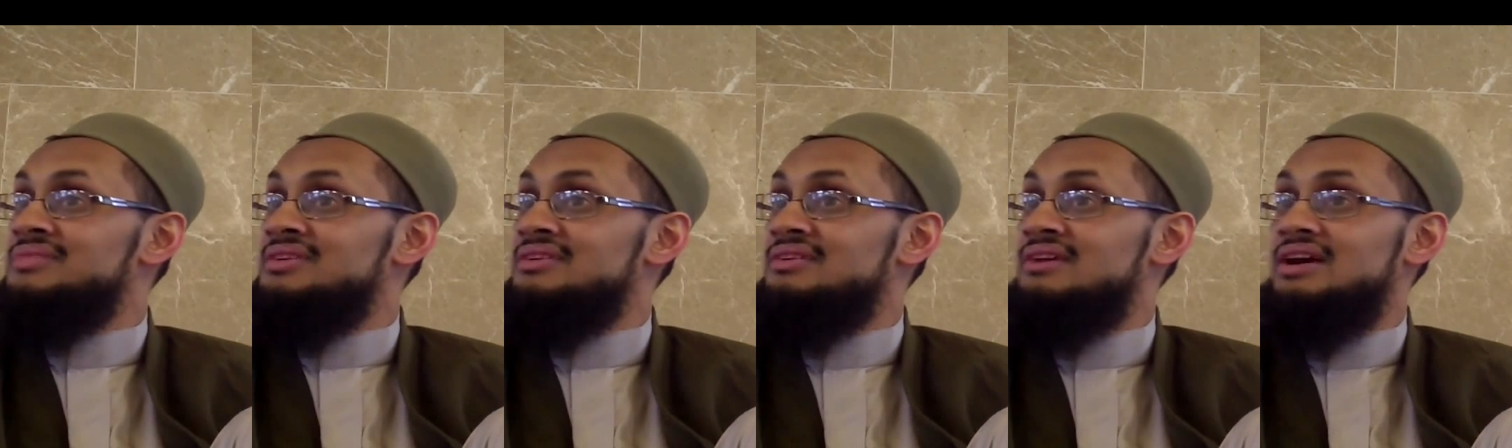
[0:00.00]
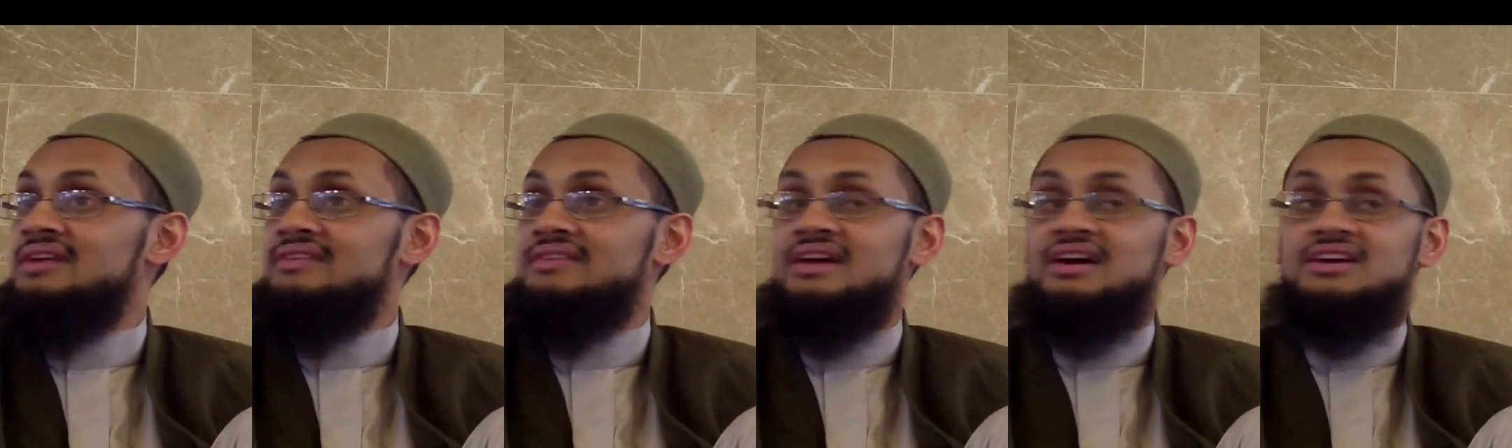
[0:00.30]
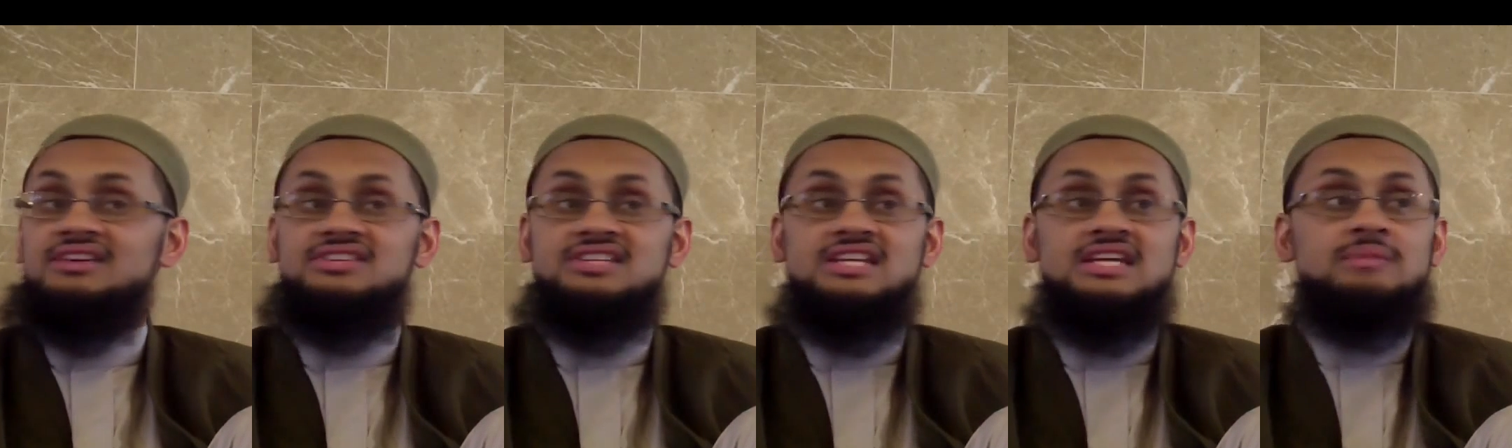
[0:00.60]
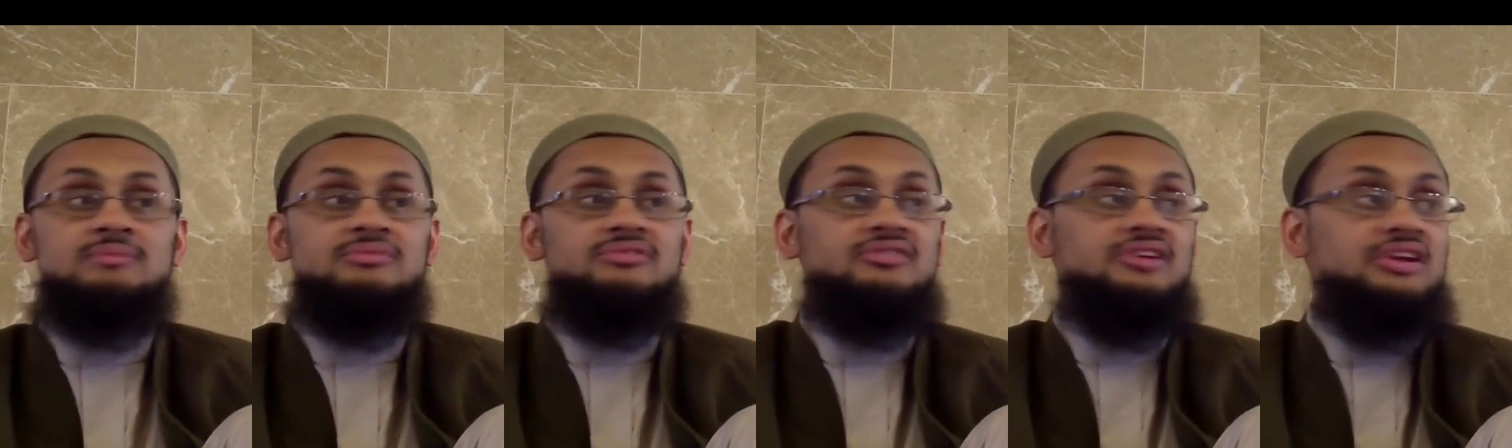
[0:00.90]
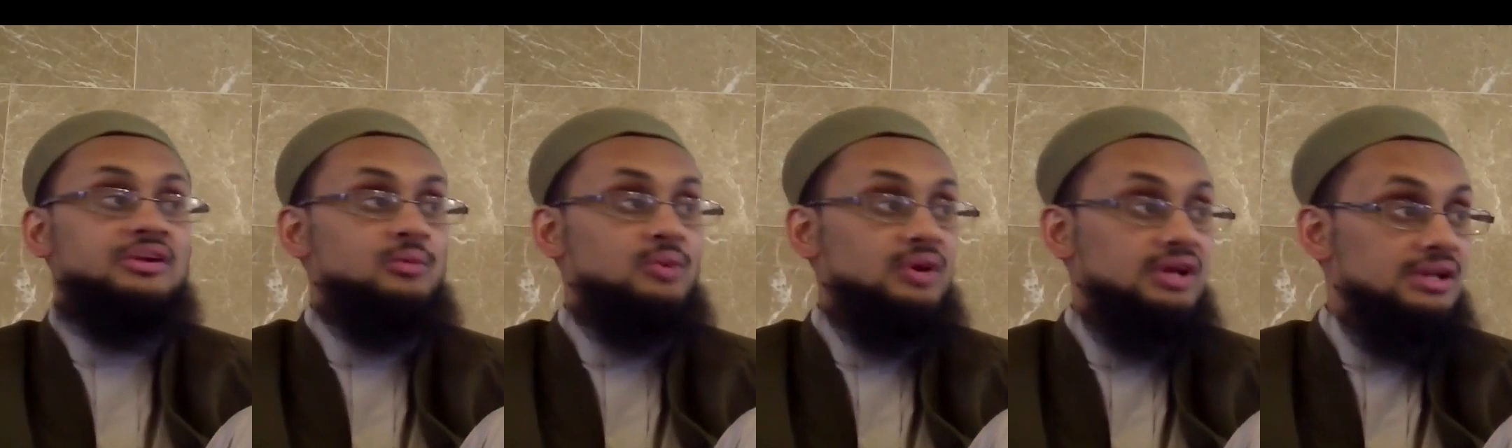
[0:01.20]
Right? They are team
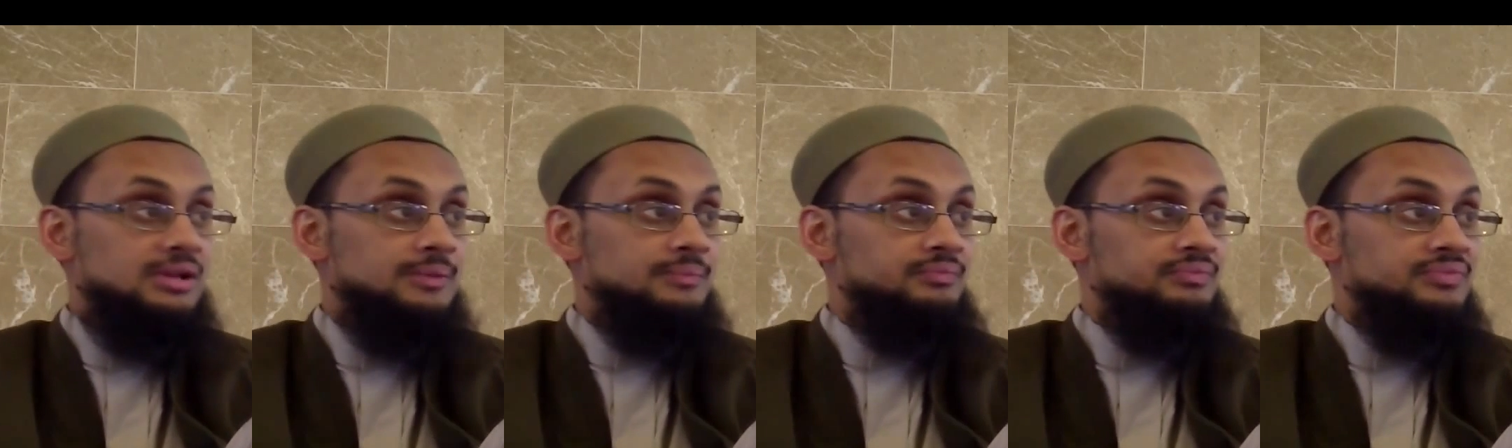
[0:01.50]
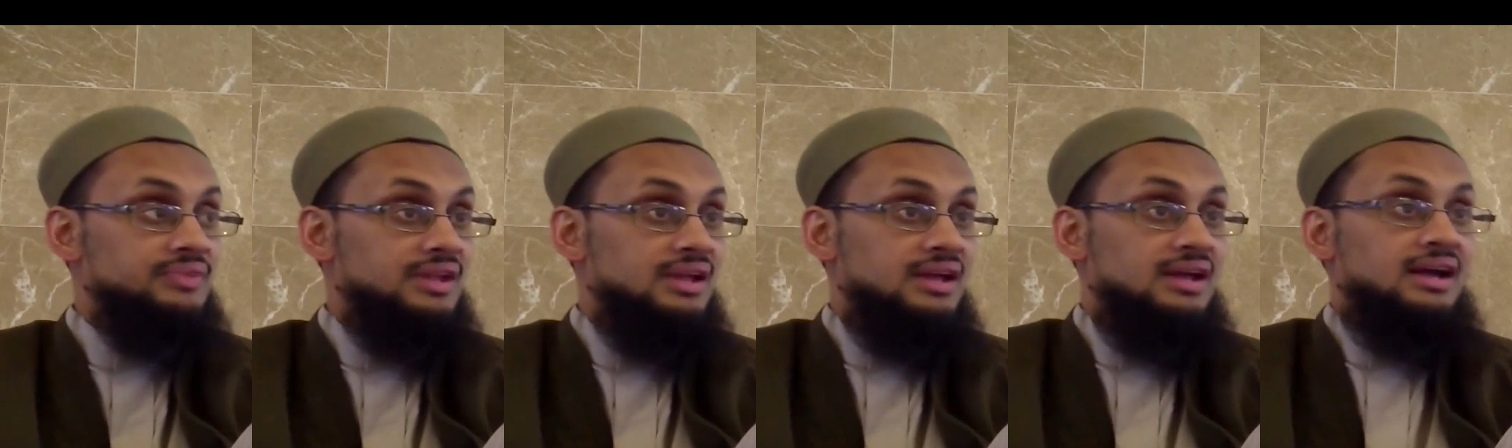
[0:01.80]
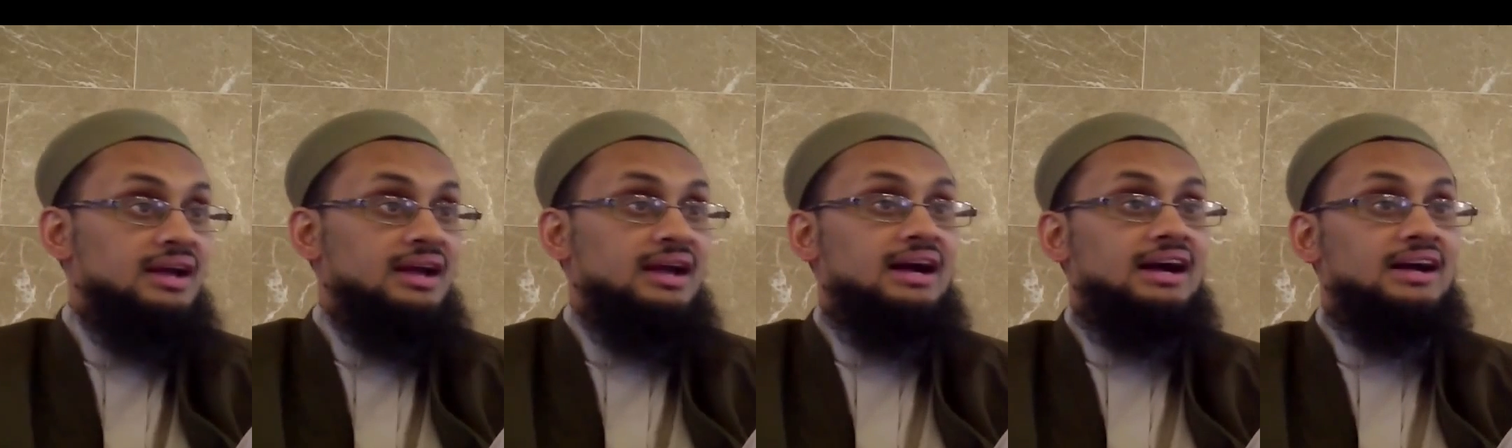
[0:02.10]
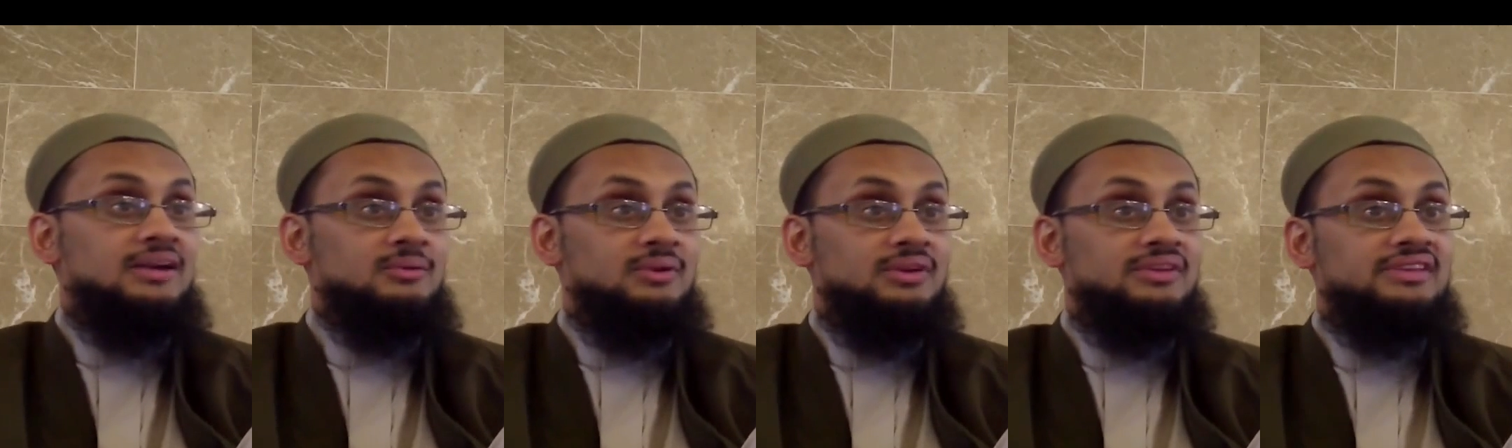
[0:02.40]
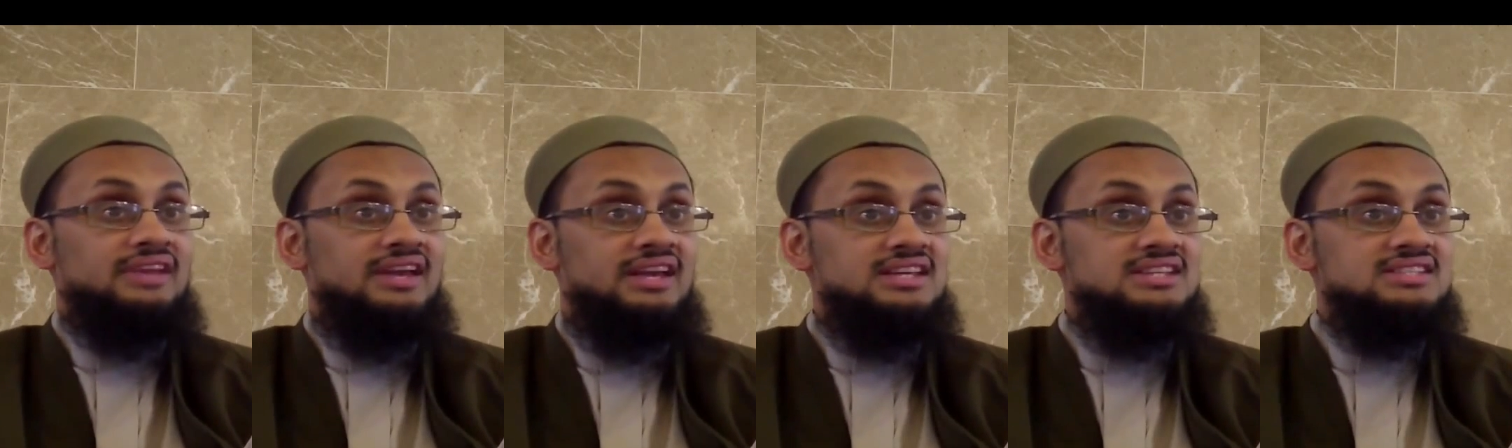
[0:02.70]
free will. And what
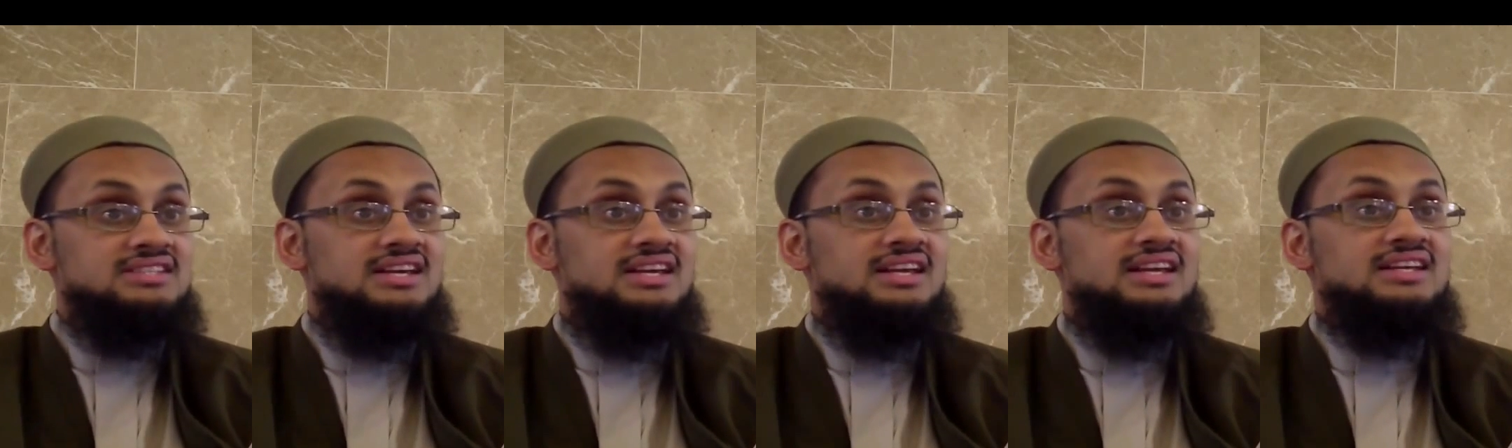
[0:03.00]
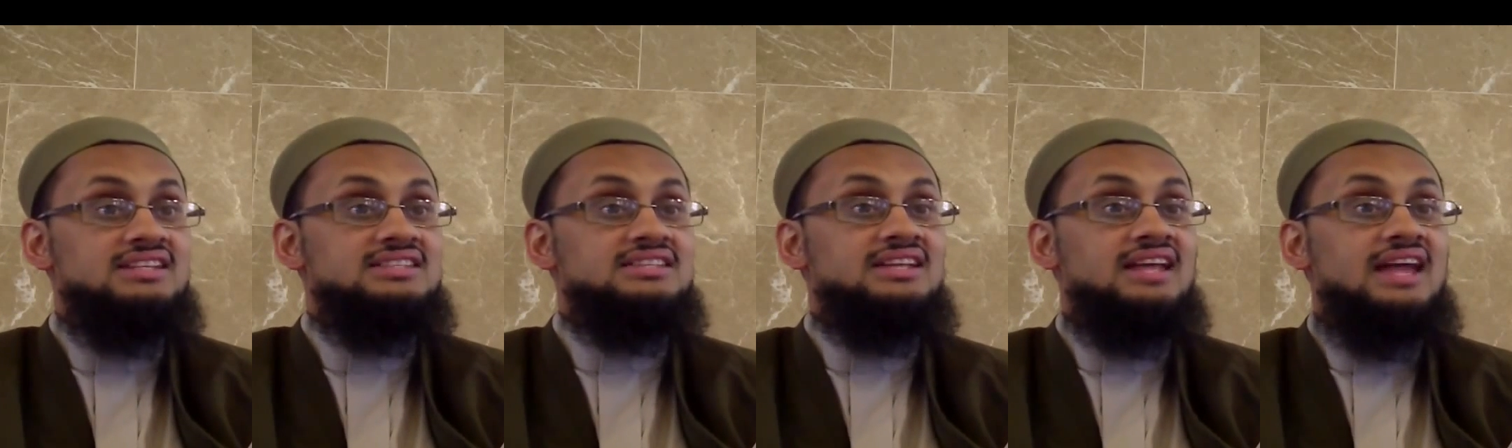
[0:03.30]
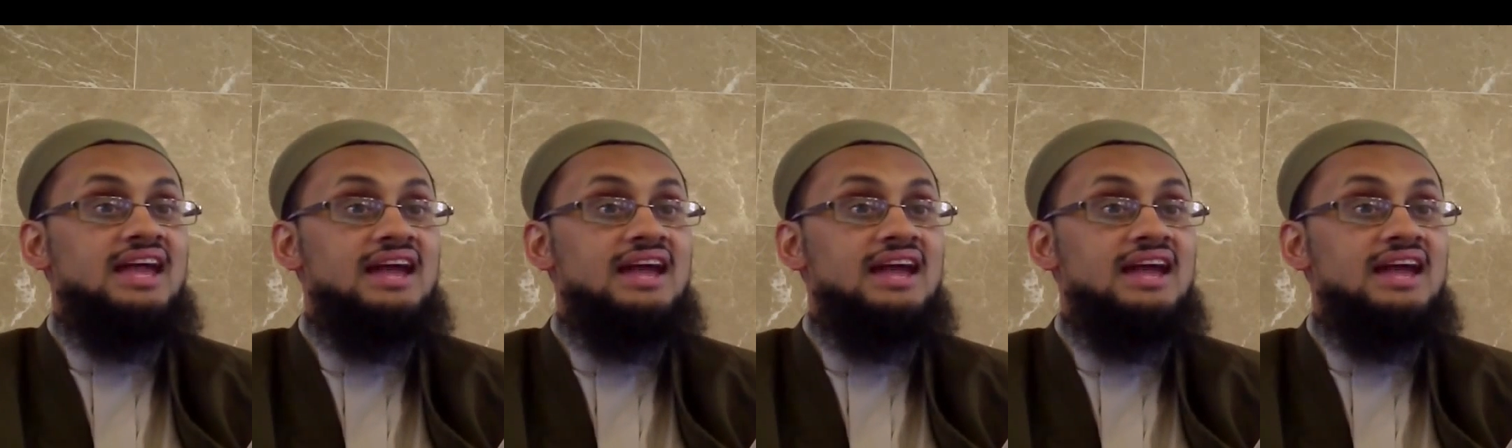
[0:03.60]
they say is that